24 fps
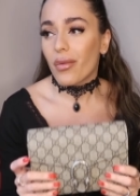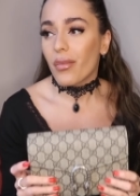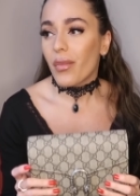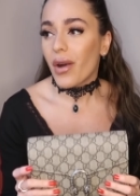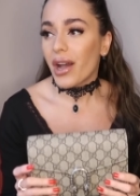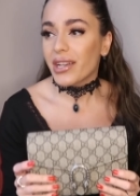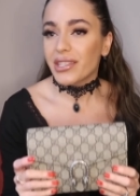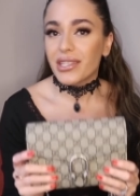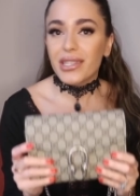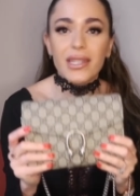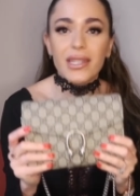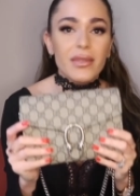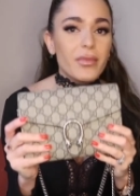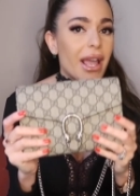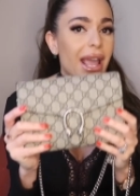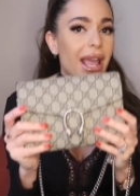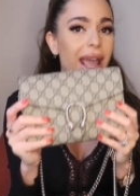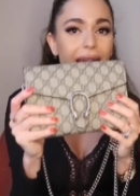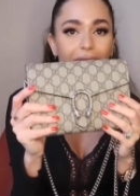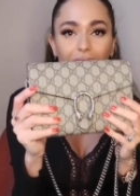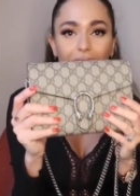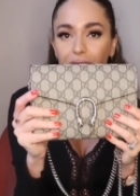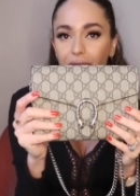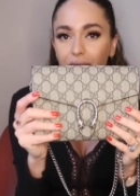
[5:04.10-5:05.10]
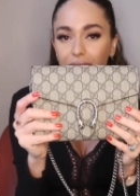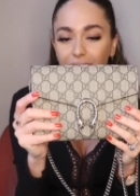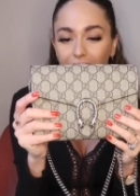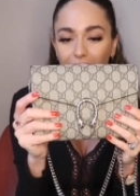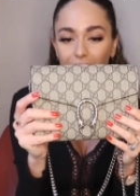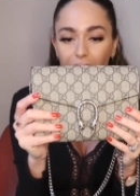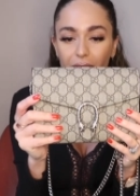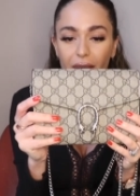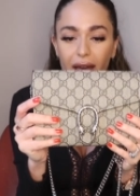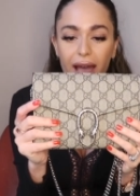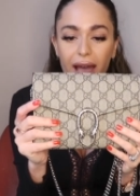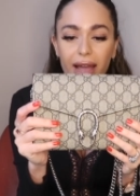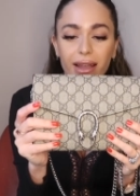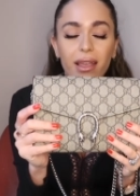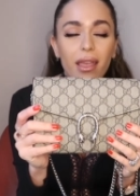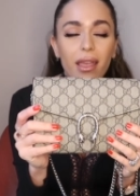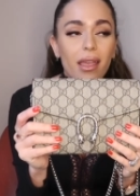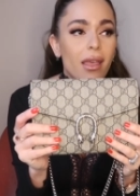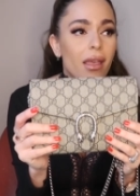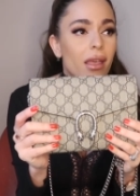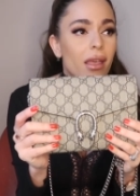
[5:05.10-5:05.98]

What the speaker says: much. This is my everyday bag.